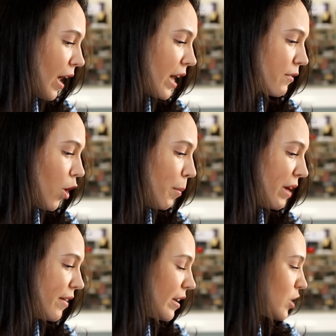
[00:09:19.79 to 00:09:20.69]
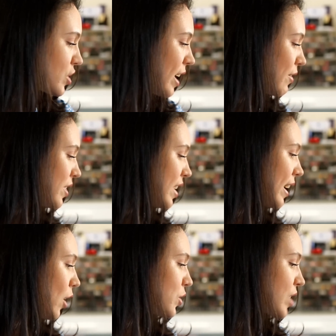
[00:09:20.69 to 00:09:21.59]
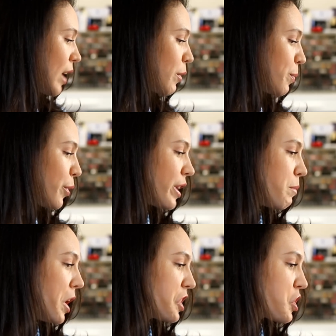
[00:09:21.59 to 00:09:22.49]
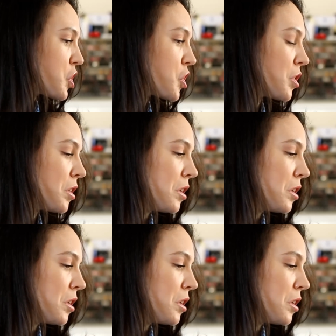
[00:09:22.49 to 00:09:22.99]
out of all my foundations. Everything else I would pretty much,